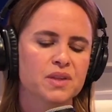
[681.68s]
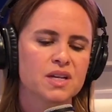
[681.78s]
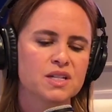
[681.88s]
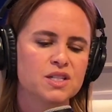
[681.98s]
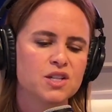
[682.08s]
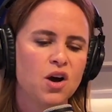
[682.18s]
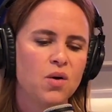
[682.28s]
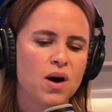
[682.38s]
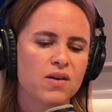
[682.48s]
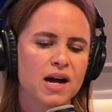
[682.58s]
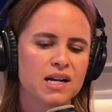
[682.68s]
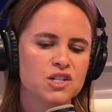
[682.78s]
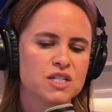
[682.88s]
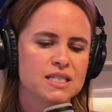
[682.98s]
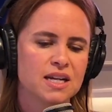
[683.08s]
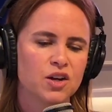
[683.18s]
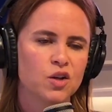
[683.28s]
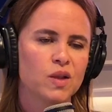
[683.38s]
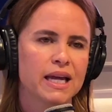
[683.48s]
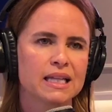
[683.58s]
So I'll kind of just tell
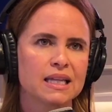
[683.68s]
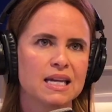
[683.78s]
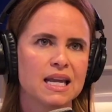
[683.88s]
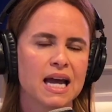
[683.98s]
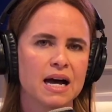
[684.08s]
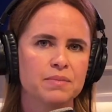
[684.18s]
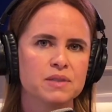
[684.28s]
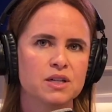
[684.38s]
you like leading up.